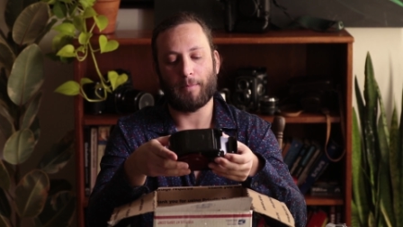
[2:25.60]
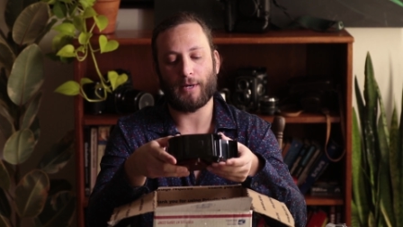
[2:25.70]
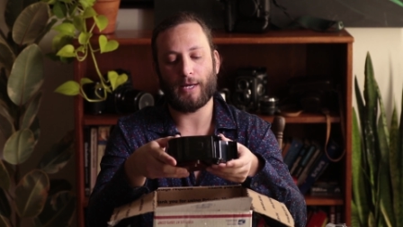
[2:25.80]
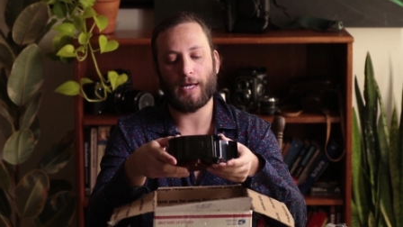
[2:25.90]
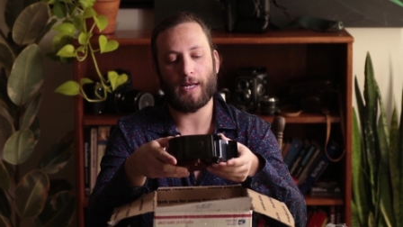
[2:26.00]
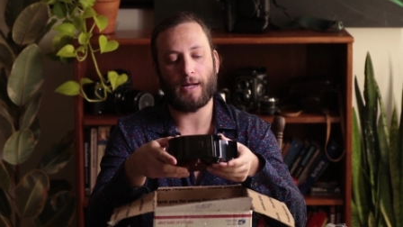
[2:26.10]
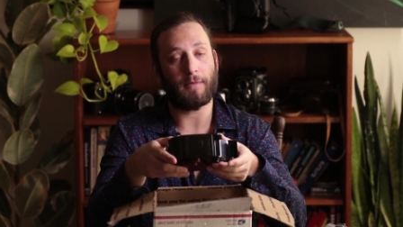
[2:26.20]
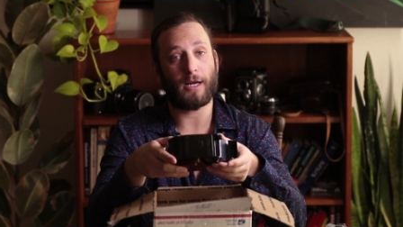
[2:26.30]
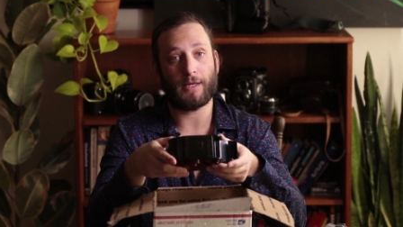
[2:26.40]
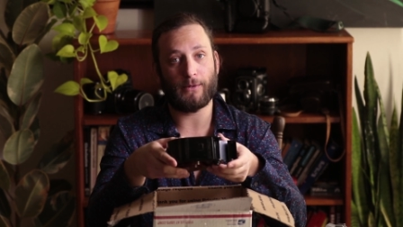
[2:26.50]
but I'm
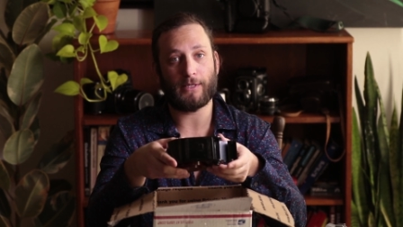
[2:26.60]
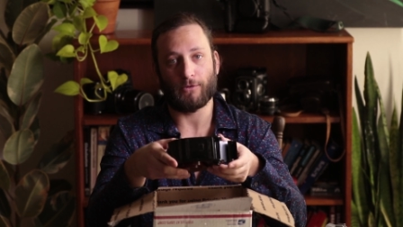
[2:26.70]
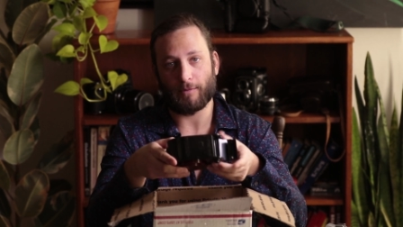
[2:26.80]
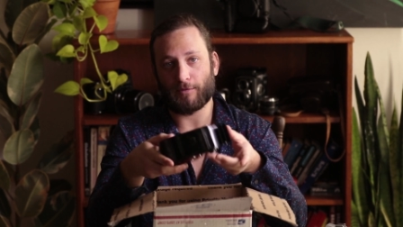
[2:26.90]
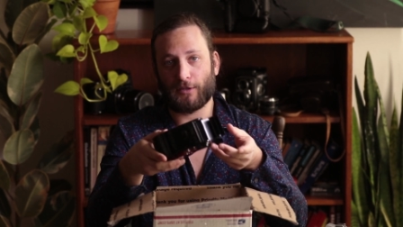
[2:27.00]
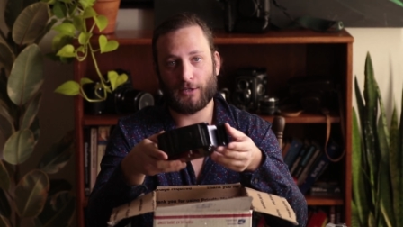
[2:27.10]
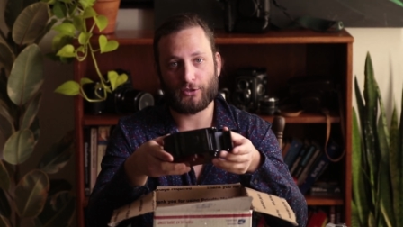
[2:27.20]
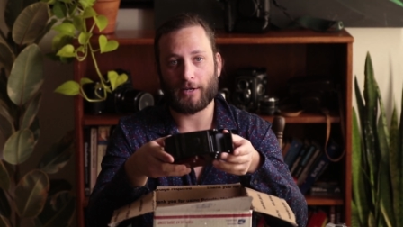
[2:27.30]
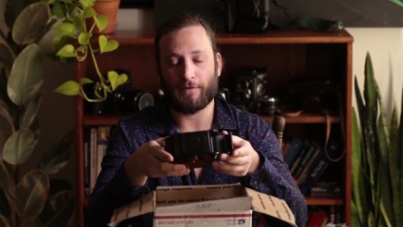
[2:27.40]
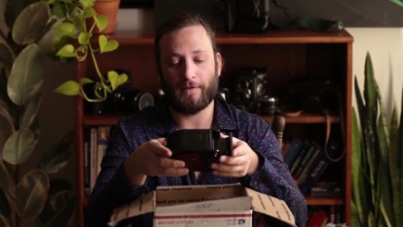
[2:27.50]
not going to. I'm just going to
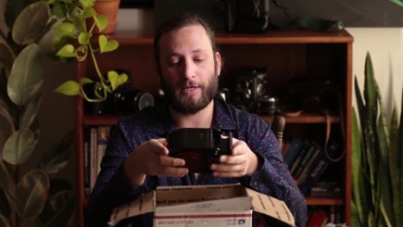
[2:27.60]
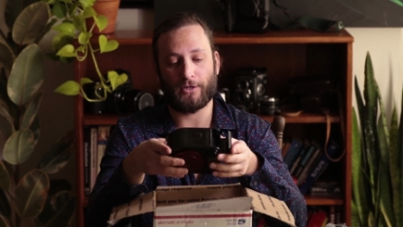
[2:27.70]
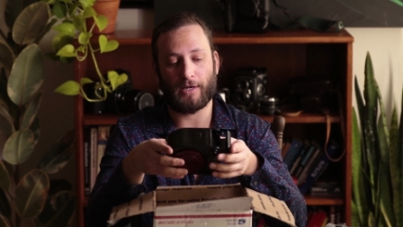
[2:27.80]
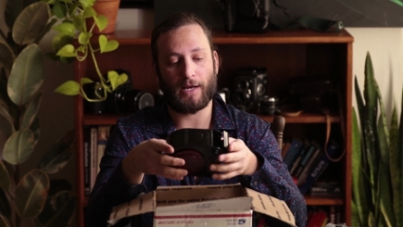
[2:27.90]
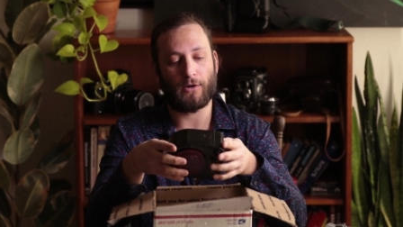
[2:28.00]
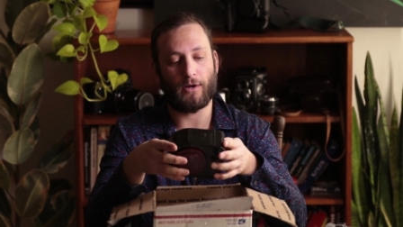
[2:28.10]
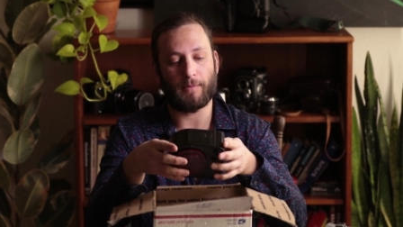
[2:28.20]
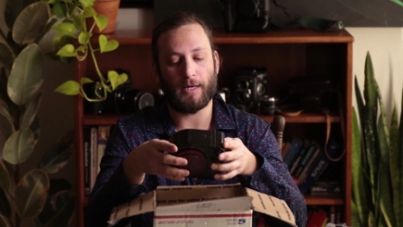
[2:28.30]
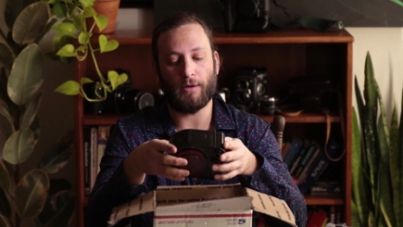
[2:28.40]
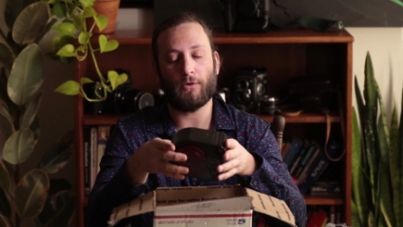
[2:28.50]
try to figure it out on
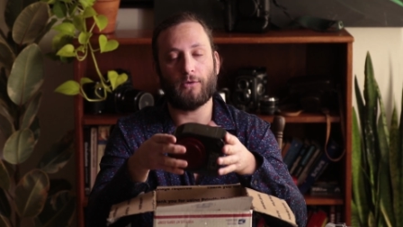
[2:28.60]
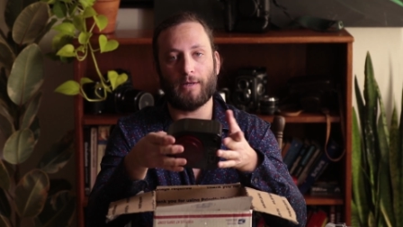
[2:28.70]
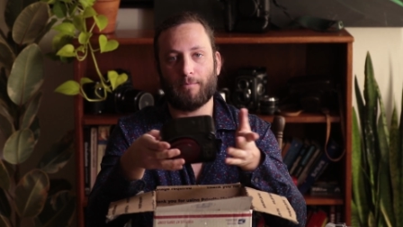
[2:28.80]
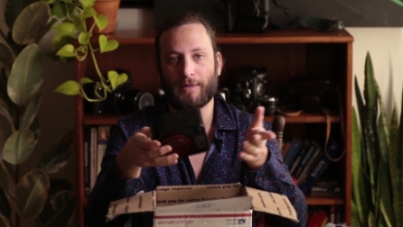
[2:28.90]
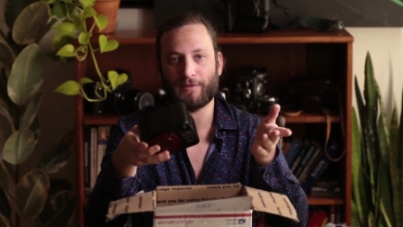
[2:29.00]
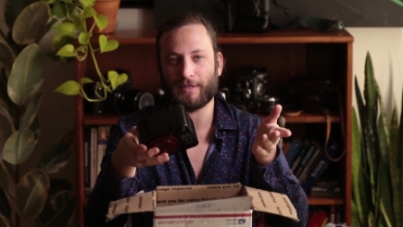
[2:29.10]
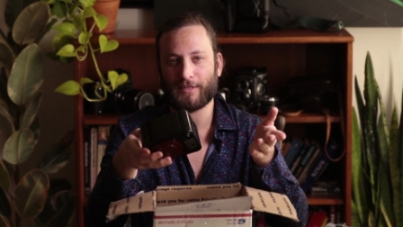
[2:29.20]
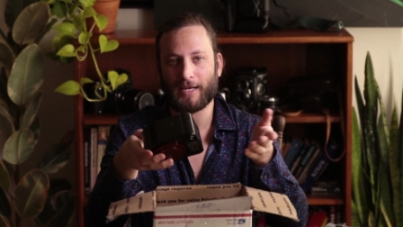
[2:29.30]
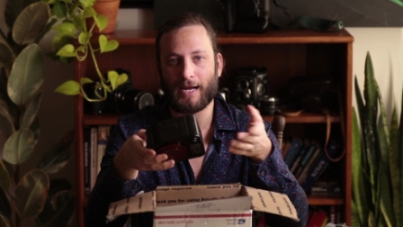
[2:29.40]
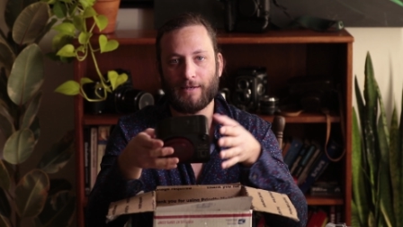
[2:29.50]
my own because
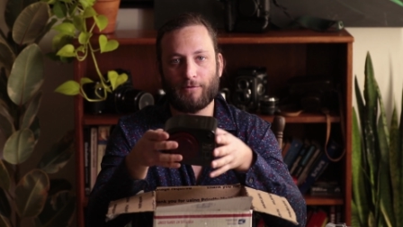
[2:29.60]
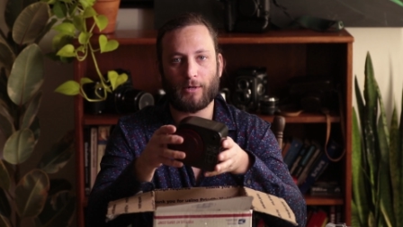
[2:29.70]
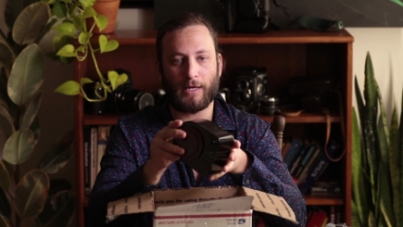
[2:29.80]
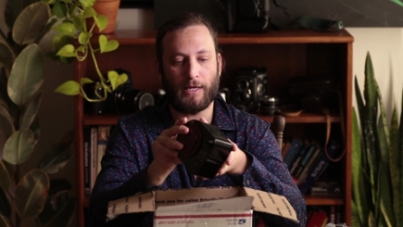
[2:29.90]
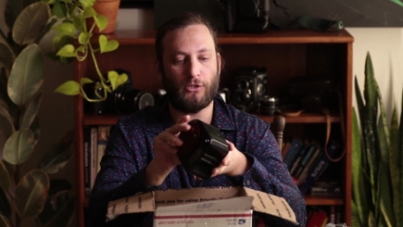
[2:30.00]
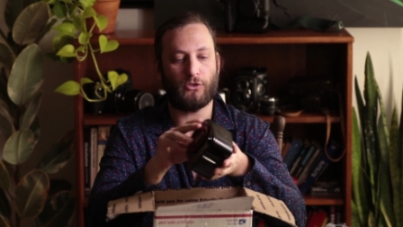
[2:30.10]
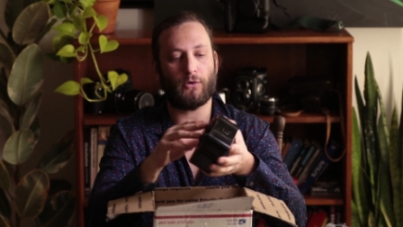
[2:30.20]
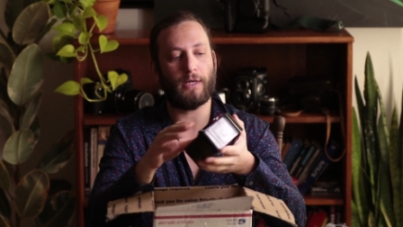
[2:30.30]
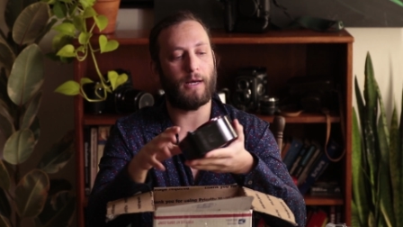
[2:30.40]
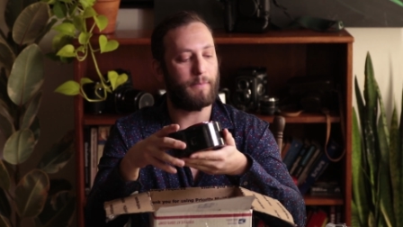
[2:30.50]
that's kind of what I
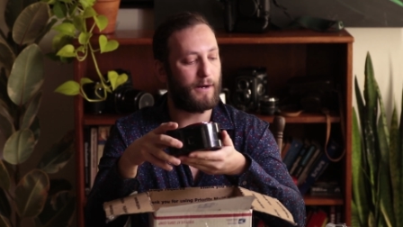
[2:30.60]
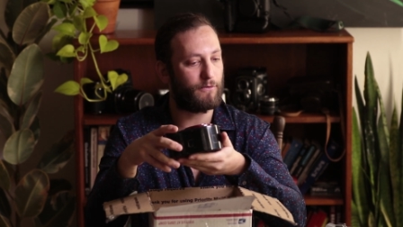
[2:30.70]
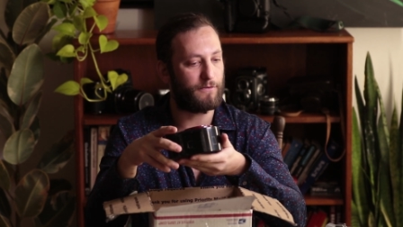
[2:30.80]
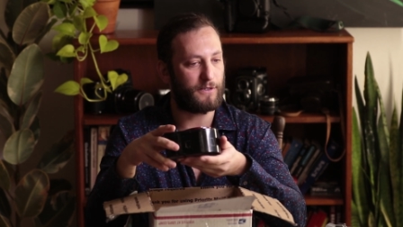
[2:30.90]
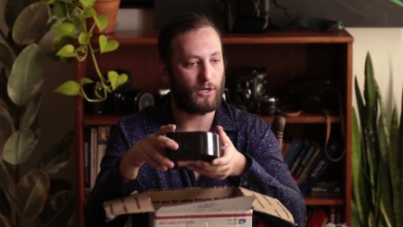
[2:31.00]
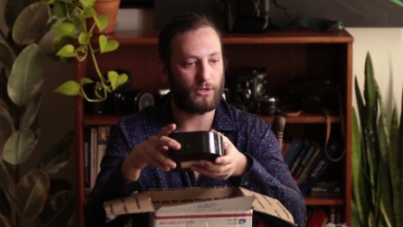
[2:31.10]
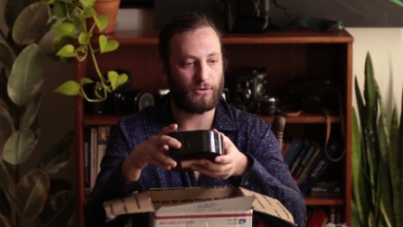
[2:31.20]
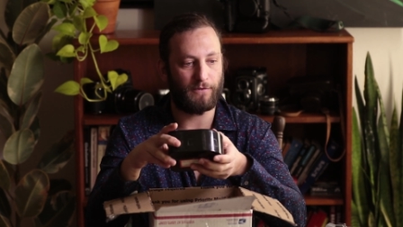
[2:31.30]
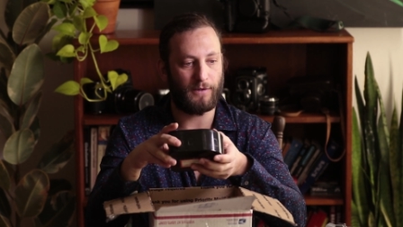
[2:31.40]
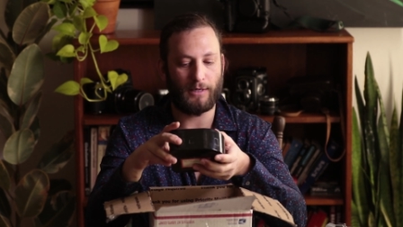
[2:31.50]
enjoy about
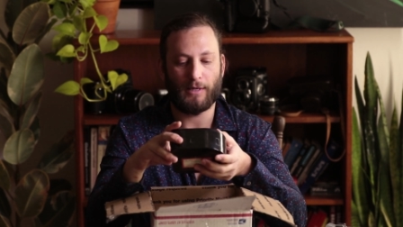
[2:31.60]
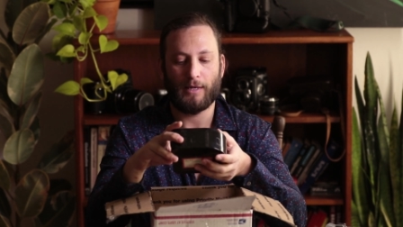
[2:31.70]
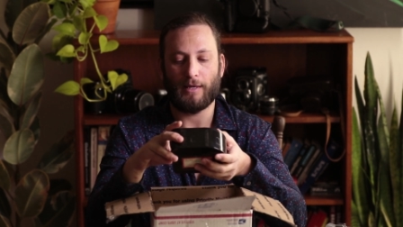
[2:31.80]
photography